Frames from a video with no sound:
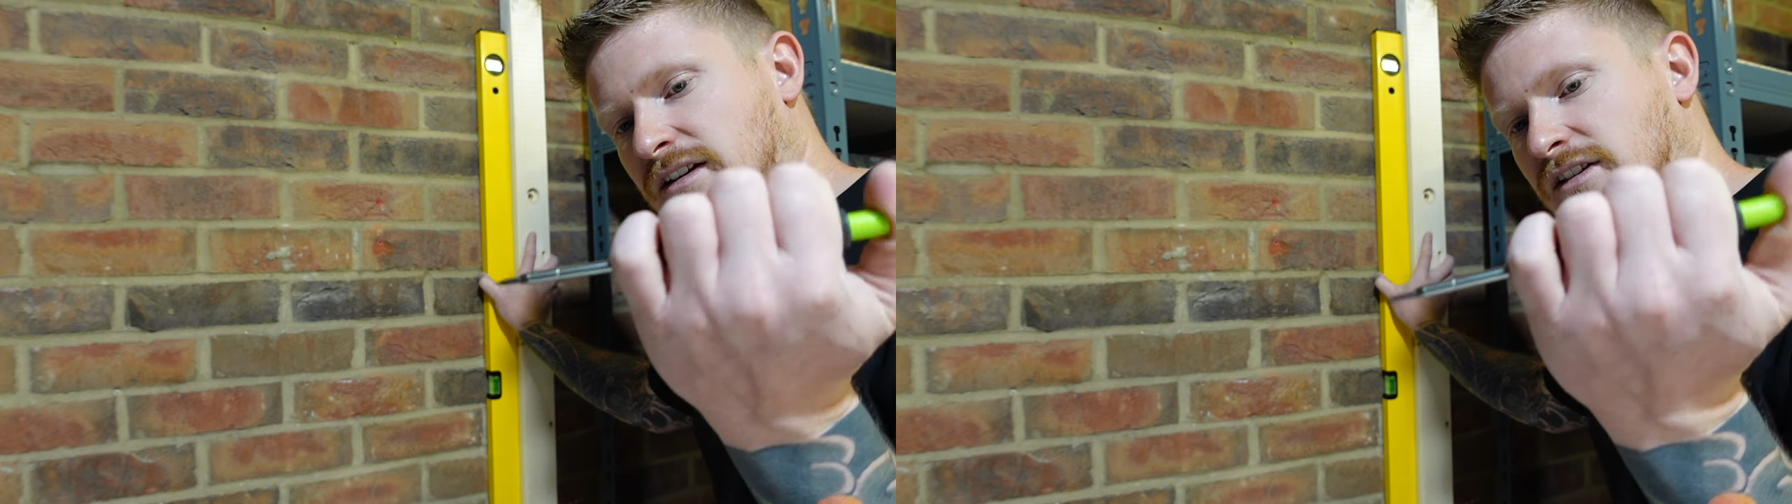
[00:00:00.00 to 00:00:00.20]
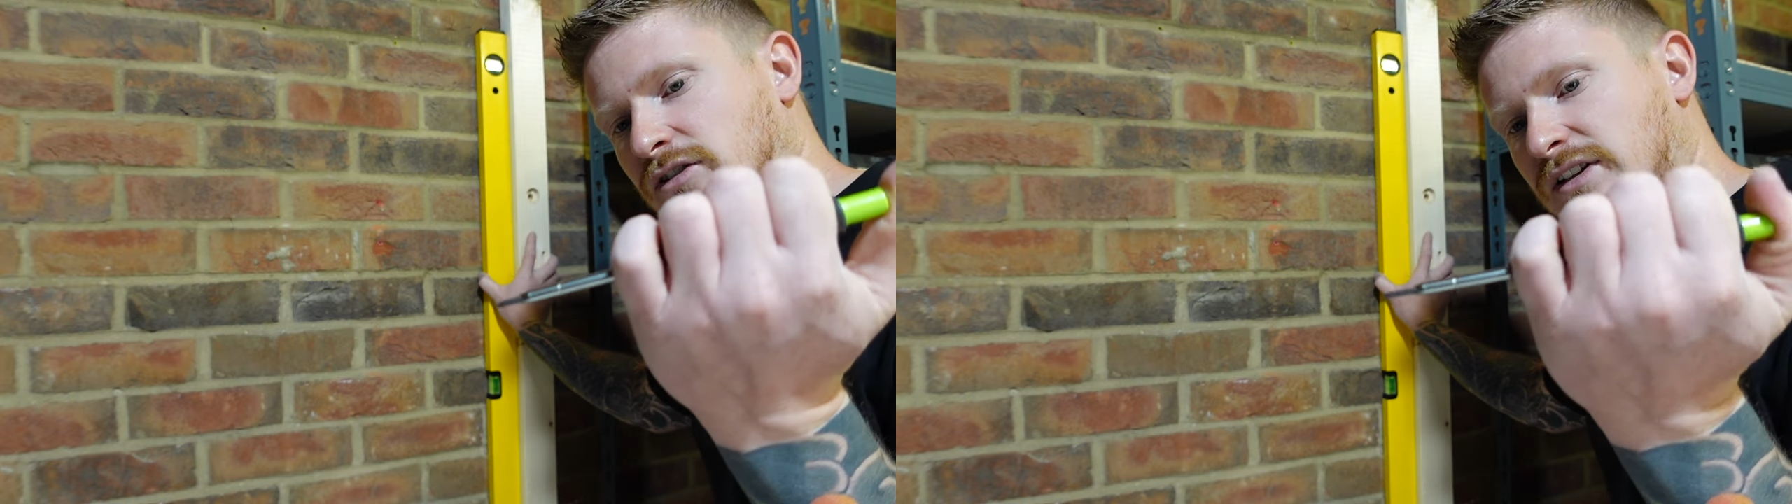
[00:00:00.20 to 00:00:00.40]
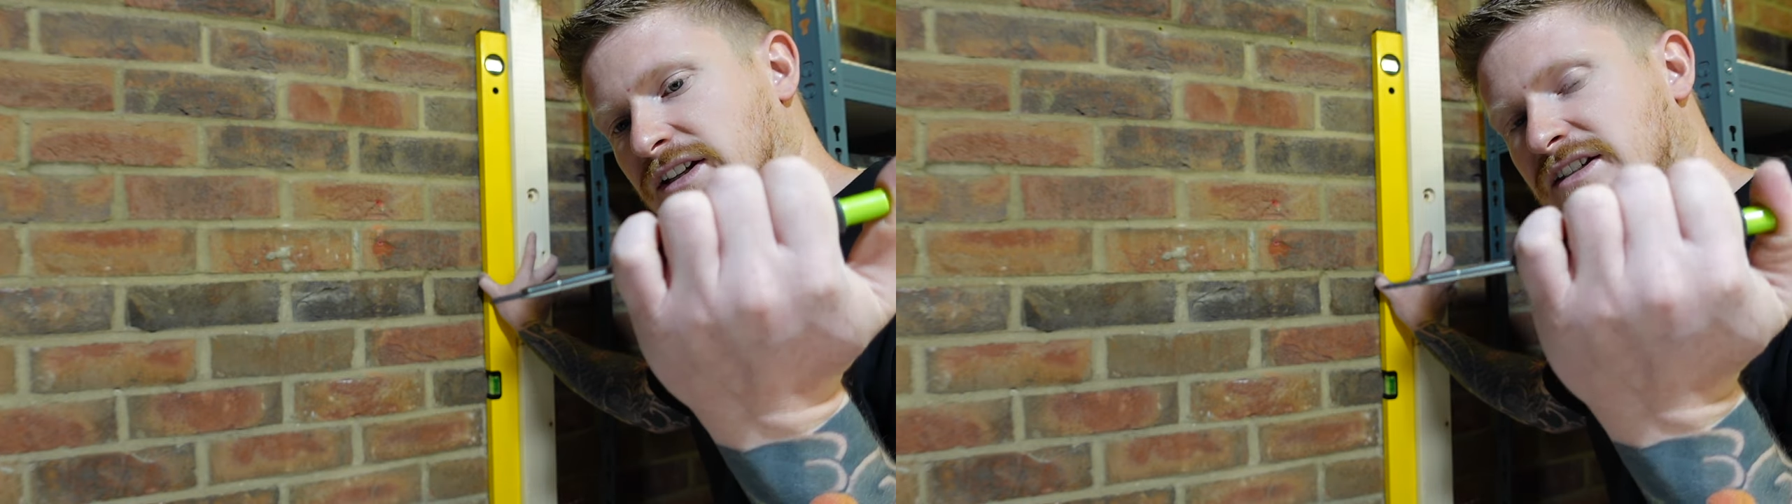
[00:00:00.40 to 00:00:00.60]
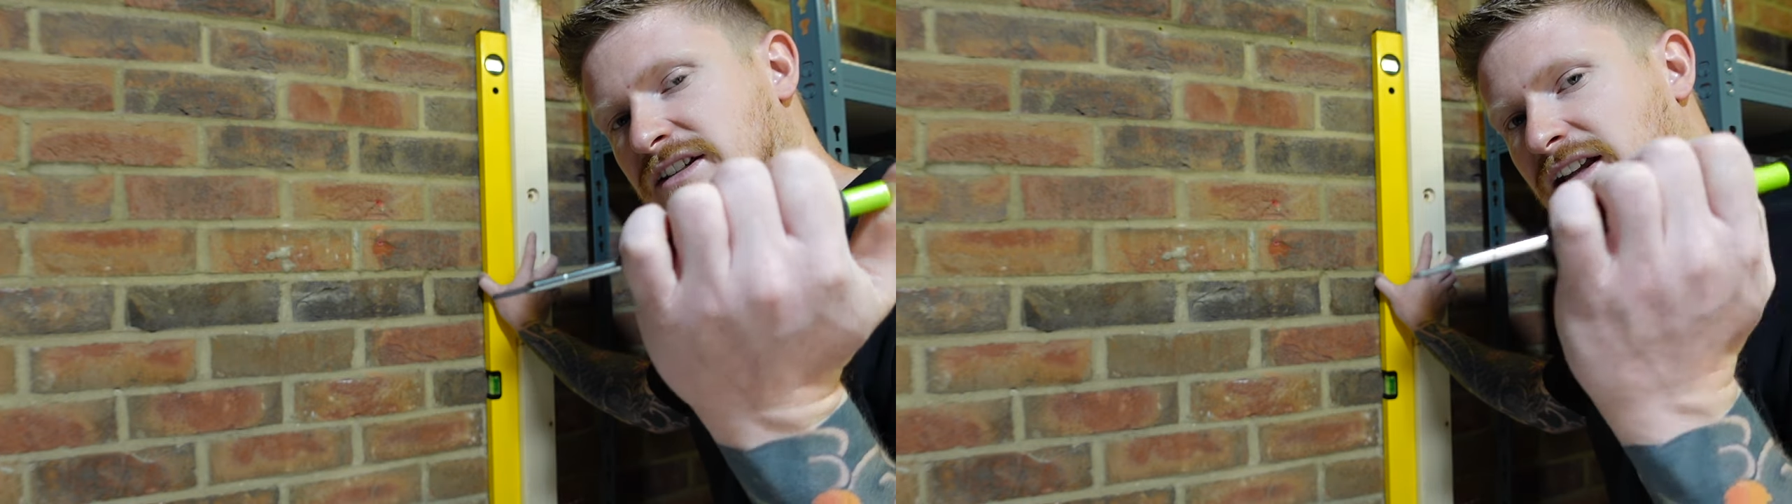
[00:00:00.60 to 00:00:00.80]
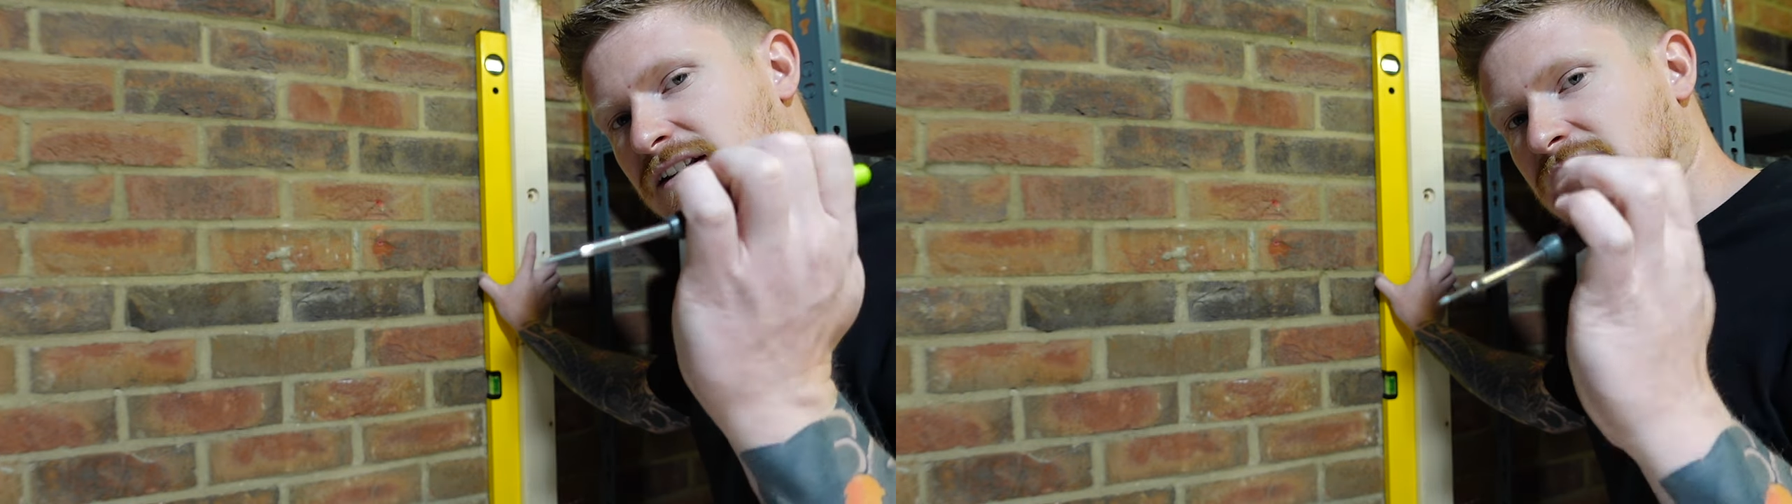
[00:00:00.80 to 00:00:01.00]
and you can
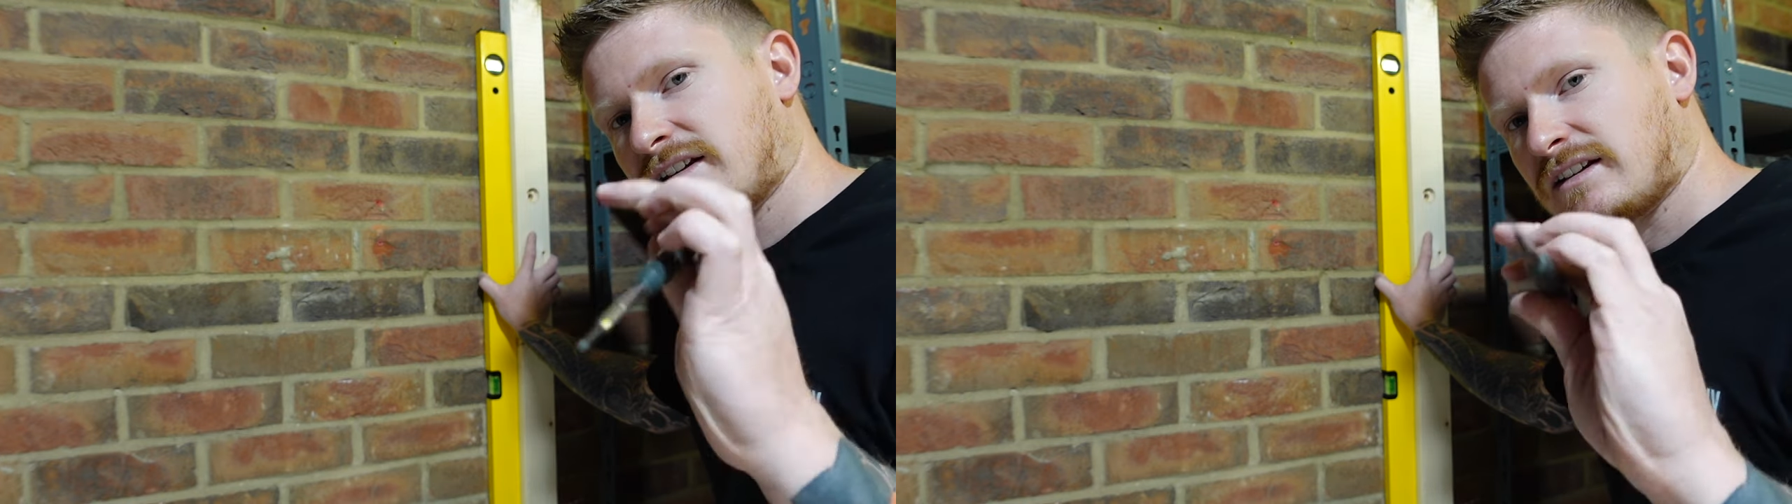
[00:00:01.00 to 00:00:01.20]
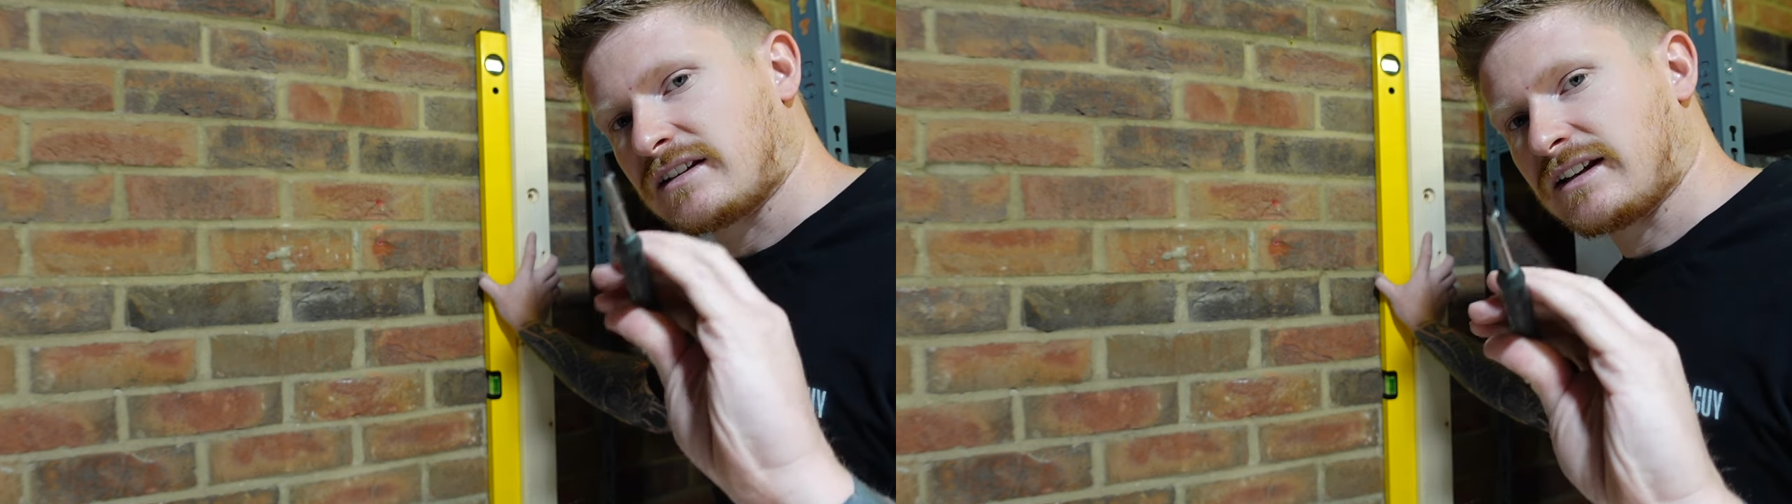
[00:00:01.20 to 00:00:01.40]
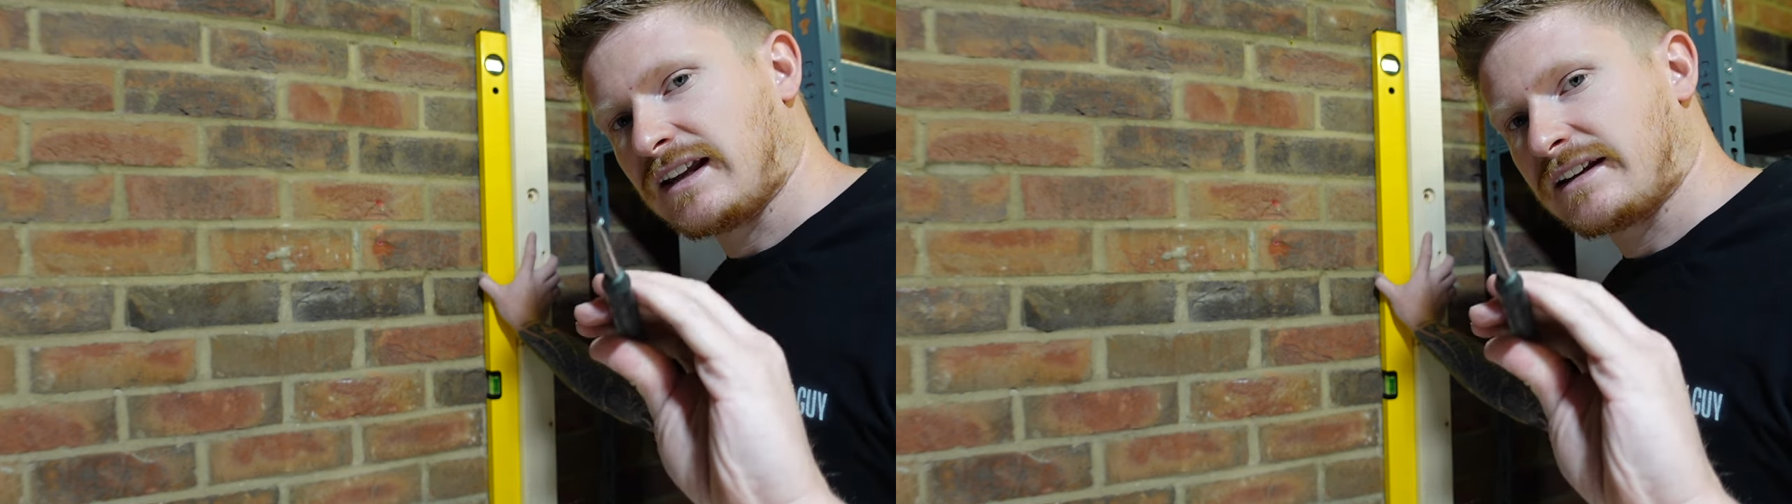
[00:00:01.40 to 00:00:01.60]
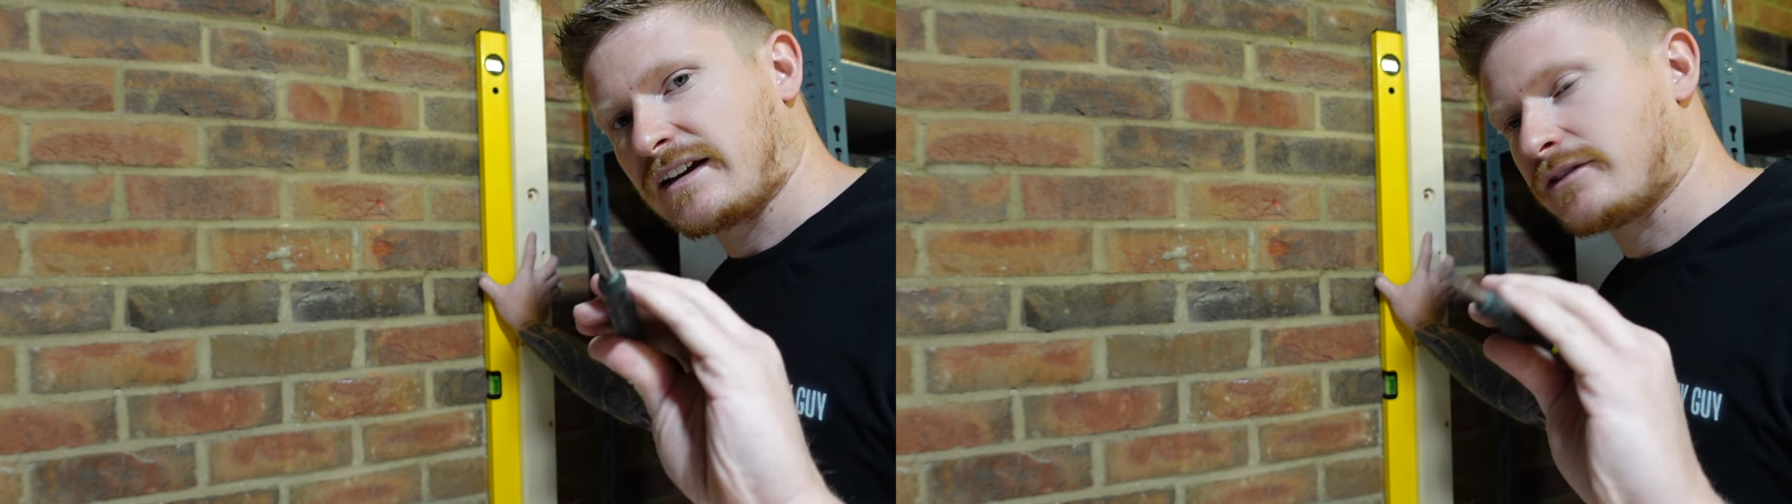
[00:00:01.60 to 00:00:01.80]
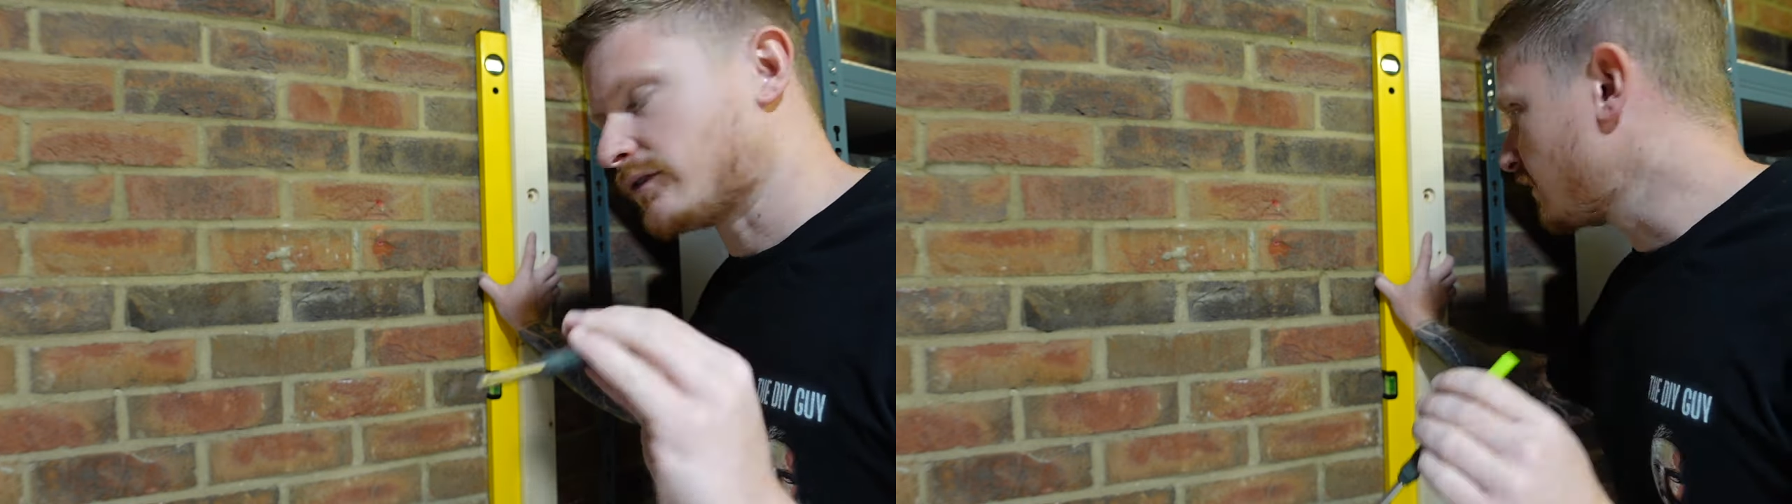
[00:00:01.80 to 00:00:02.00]
extend the lead out